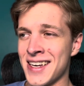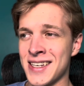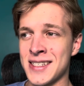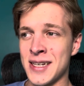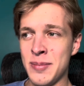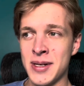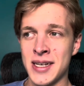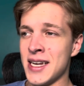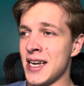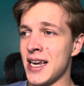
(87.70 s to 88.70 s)
Some
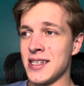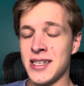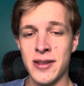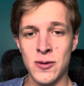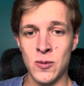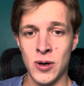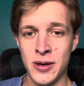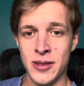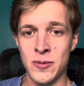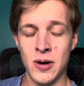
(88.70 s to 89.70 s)
it's either one
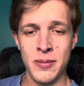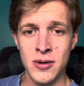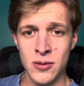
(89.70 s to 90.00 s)
the woman